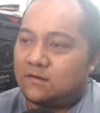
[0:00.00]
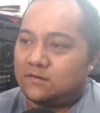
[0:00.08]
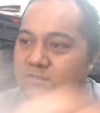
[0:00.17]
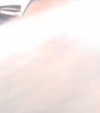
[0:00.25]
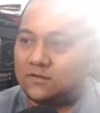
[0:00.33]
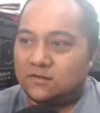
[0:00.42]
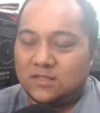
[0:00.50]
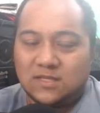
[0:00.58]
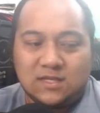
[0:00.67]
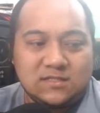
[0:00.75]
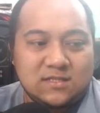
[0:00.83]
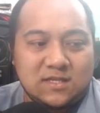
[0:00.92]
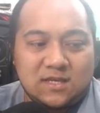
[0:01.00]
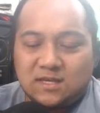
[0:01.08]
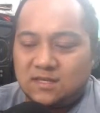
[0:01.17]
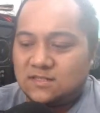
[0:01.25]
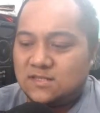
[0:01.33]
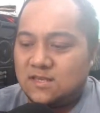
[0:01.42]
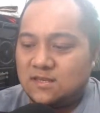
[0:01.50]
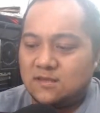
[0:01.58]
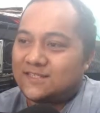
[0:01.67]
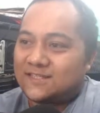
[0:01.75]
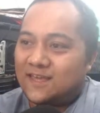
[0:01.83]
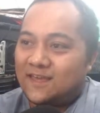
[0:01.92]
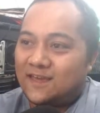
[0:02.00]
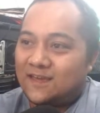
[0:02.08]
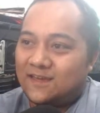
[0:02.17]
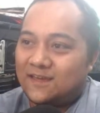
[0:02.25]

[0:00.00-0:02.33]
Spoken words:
So this is a